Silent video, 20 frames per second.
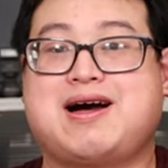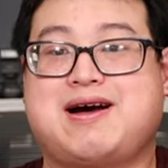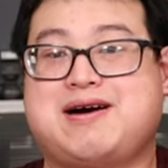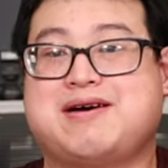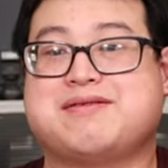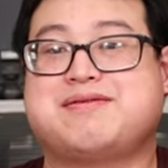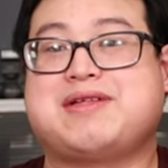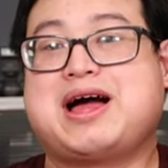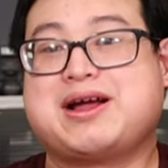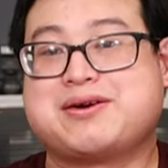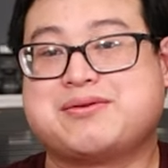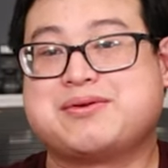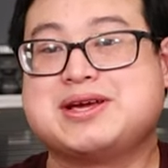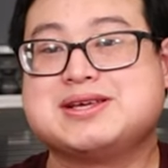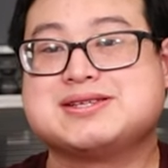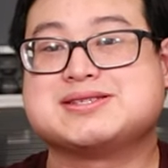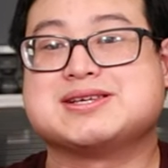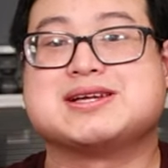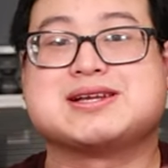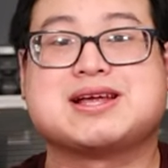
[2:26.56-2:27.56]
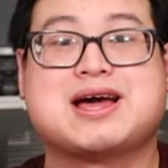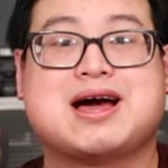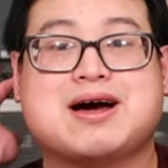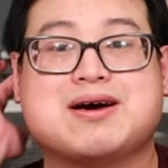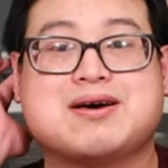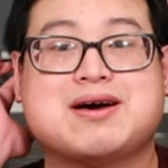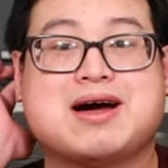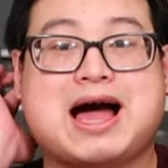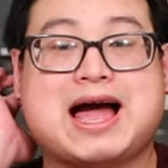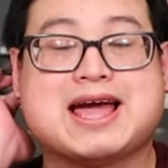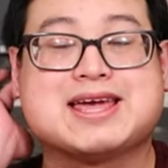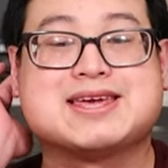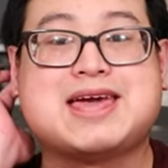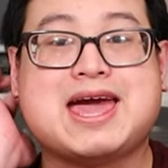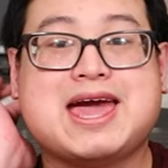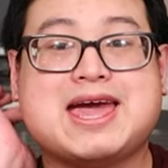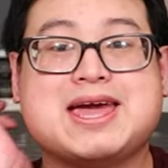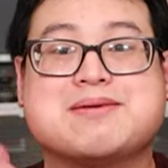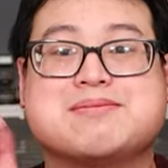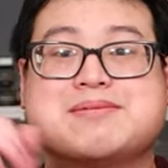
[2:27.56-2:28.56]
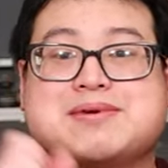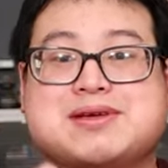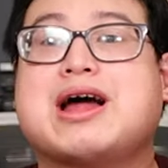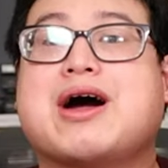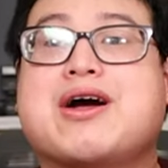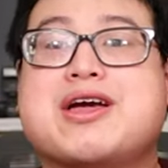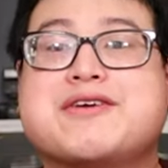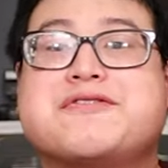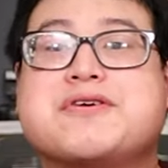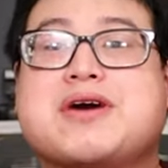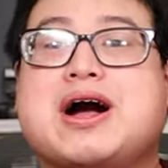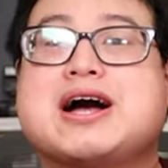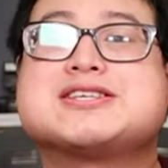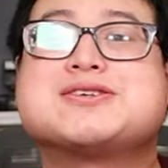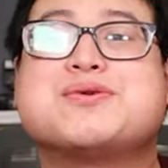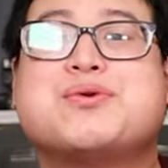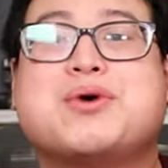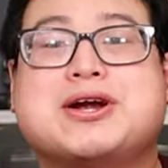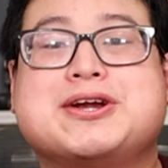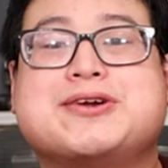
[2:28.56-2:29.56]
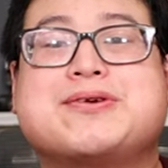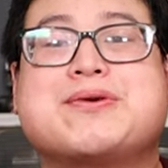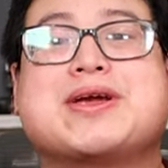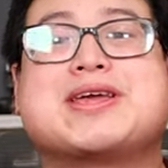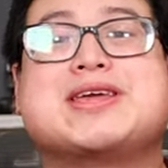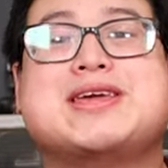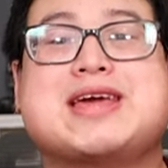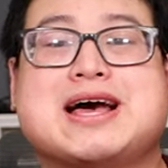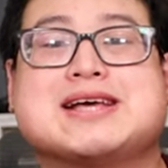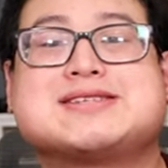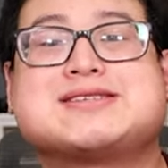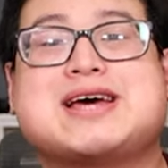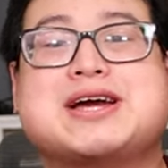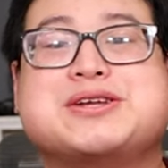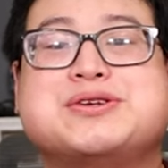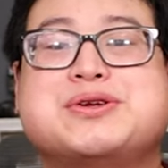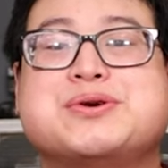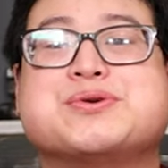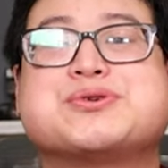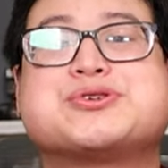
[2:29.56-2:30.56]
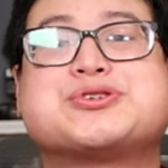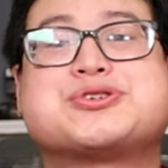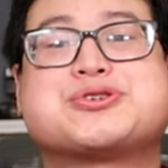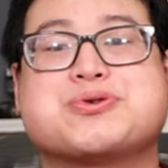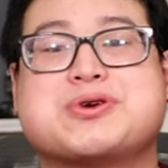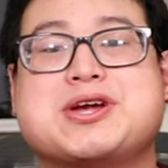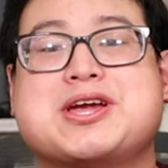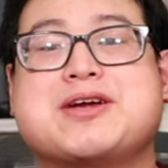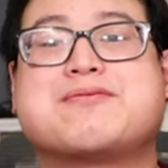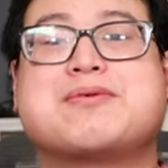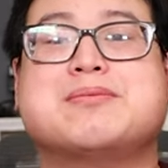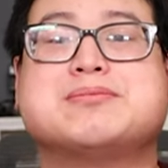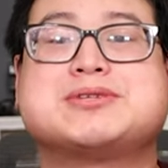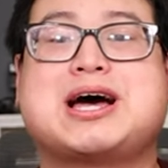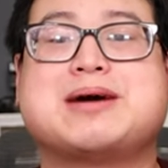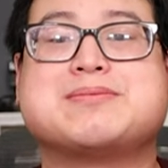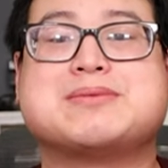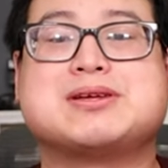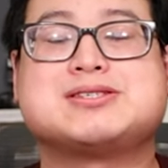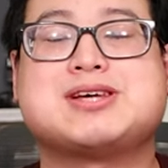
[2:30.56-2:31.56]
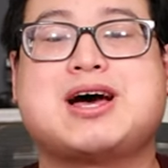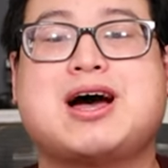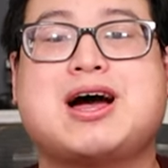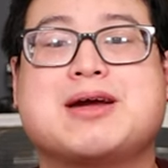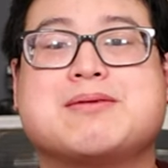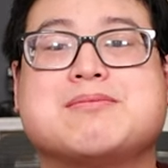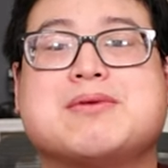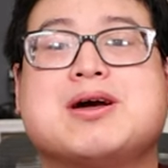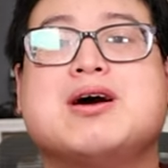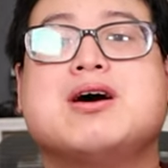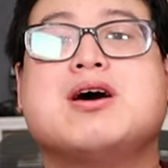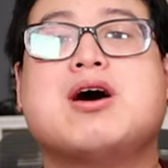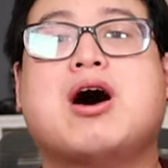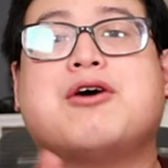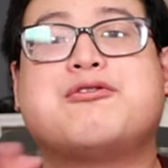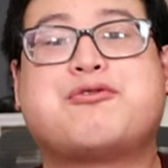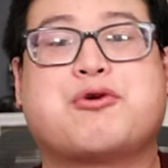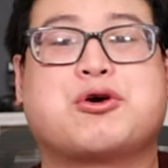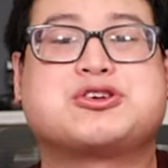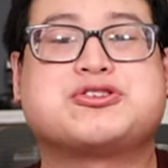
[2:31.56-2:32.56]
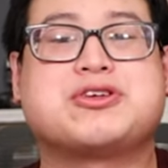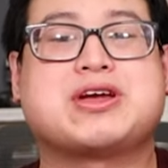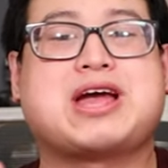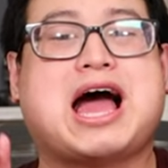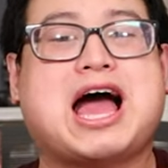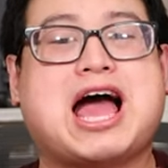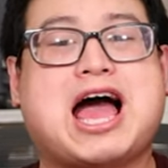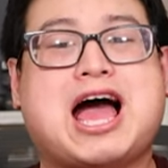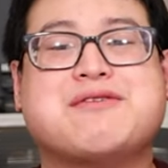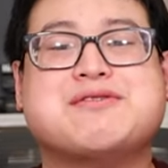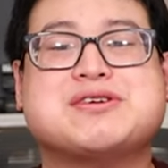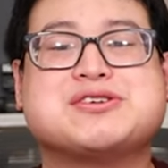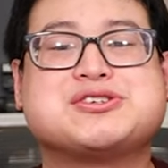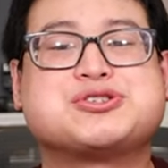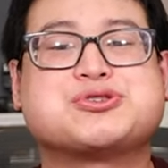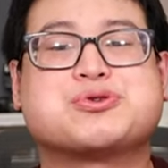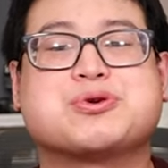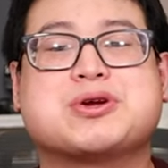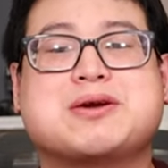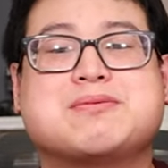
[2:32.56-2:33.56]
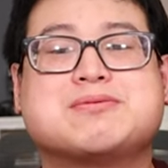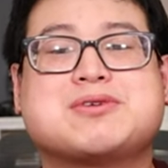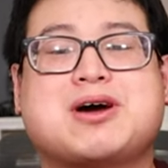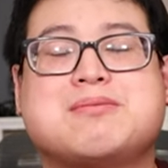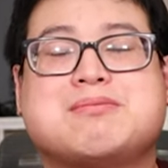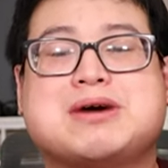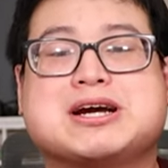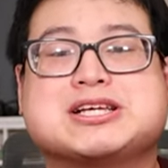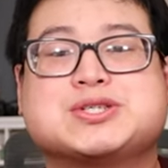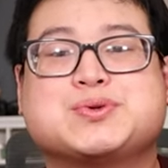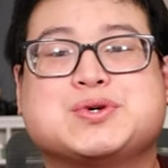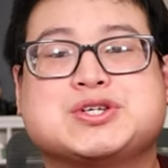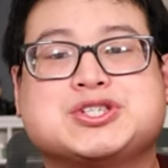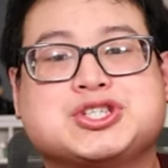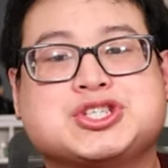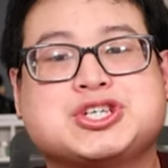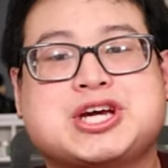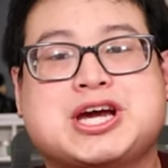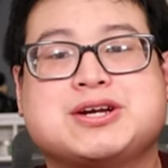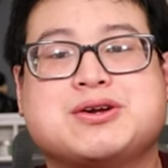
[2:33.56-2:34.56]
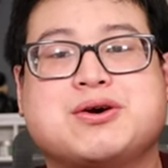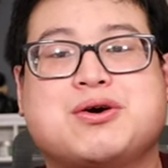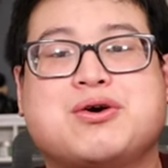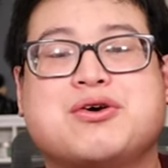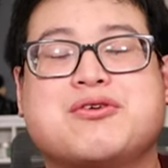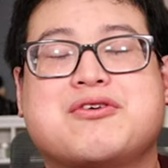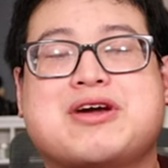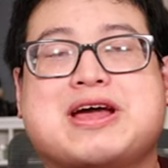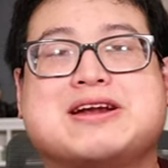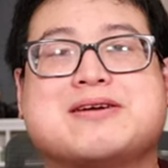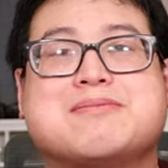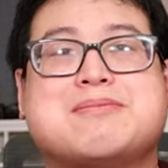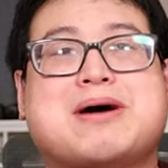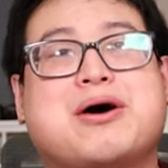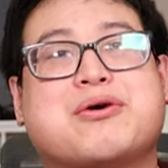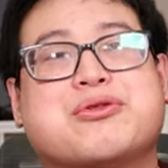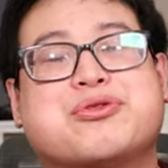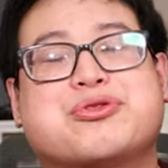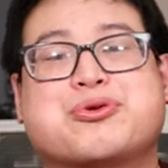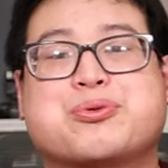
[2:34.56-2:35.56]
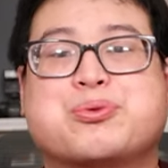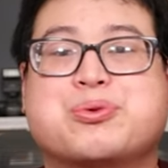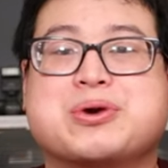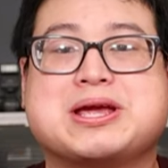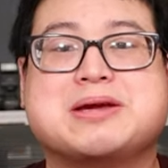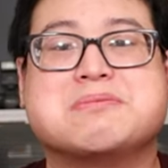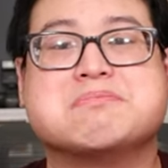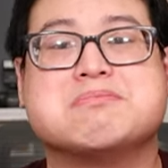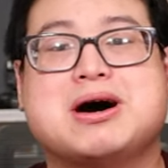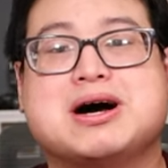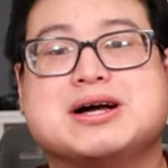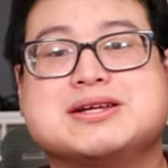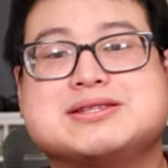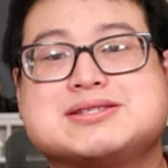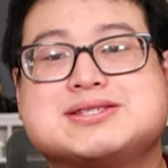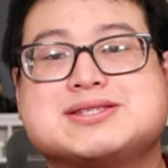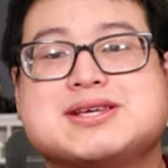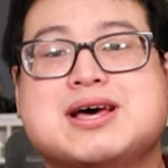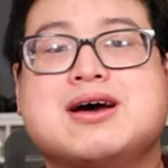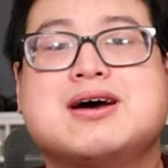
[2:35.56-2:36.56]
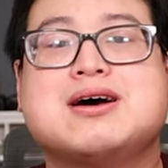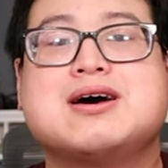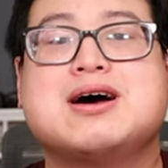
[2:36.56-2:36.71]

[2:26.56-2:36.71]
of that reason. I game. Now, if you guys are wondering, yes, I do stream from time to time. Unfortunately, I haven't streamed on my Twitch channel in about 3 months.